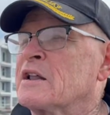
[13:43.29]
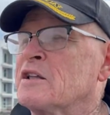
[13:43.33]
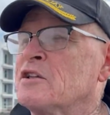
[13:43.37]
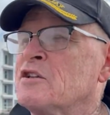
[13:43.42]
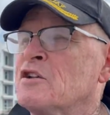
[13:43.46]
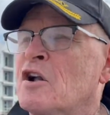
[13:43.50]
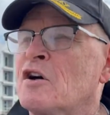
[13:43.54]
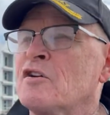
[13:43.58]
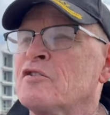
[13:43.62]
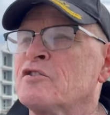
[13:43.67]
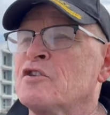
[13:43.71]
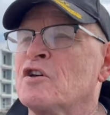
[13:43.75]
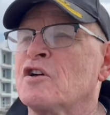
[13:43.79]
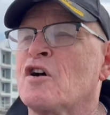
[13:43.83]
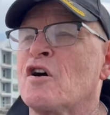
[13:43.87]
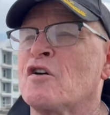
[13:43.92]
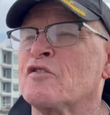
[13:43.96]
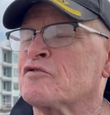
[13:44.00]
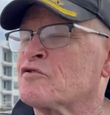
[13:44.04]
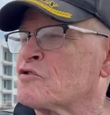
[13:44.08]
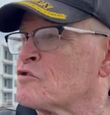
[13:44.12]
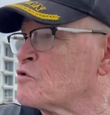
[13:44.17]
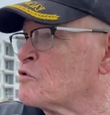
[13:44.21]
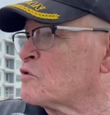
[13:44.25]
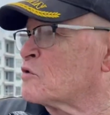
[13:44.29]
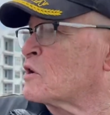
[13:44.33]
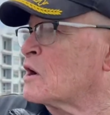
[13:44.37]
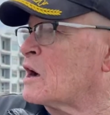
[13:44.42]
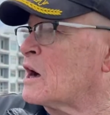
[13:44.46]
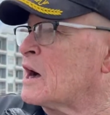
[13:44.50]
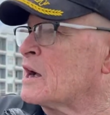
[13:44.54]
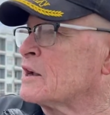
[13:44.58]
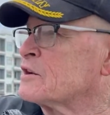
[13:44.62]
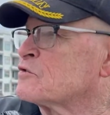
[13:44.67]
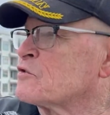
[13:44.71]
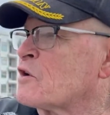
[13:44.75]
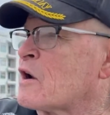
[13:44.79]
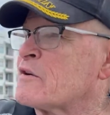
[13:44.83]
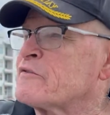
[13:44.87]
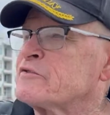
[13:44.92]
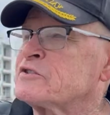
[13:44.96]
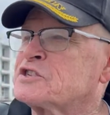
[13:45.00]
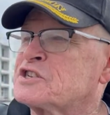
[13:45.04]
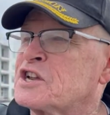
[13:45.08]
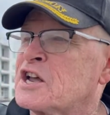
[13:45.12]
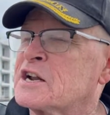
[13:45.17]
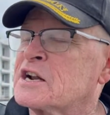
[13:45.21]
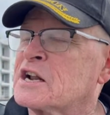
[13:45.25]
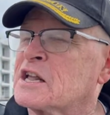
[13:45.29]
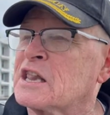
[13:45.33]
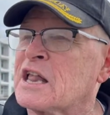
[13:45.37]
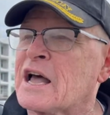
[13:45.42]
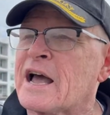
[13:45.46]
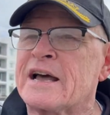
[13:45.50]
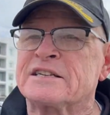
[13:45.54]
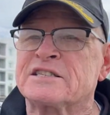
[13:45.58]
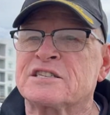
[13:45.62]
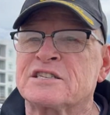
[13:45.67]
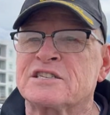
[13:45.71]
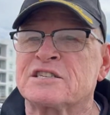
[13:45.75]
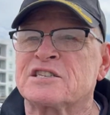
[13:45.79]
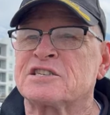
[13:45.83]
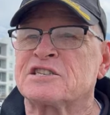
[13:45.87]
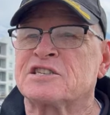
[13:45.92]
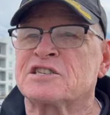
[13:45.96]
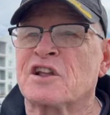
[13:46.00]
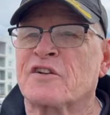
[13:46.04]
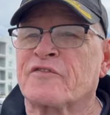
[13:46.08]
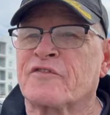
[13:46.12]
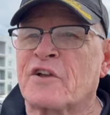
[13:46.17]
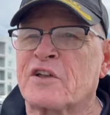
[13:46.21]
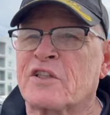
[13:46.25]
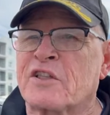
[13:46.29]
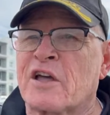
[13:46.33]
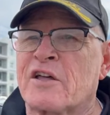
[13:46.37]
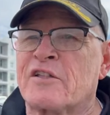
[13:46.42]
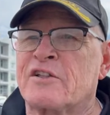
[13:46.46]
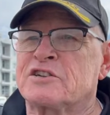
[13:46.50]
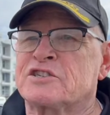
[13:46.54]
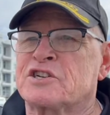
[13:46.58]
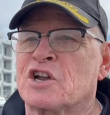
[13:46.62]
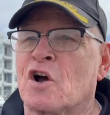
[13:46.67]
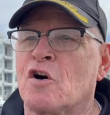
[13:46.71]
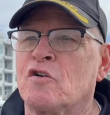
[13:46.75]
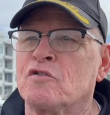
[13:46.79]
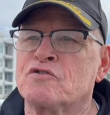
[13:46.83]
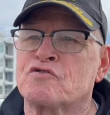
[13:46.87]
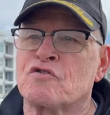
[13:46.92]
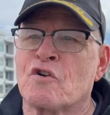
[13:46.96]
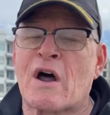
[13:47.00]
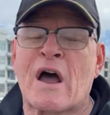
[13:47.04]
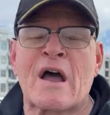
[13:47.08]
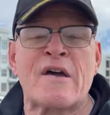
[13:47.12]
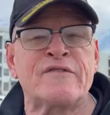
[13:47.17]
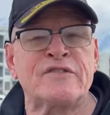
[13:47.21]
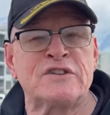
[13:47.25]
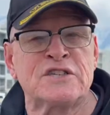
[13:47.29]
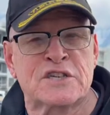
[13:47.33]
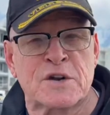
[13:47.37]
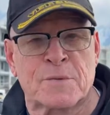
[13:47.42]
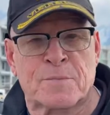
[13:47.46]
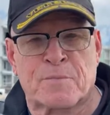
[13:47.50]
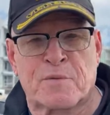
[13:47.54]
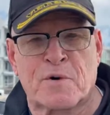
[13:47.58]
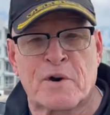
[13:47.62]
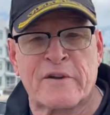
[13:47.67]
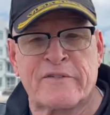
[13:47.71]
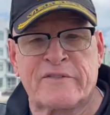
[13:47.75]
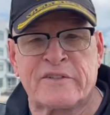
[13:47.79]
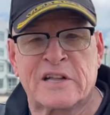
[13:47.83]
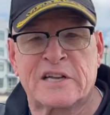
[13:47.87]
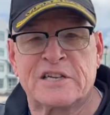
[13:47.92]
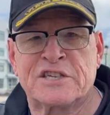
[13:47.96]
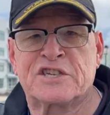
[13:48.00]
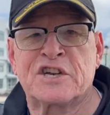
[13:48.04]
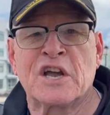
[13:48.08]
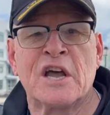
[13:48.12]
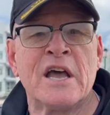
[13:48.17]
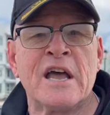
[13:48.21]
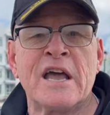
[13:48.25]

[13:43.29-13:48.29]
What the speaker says: You know, you go through driver's ed classes and stuff like that, and say, oh, driving's a privilege.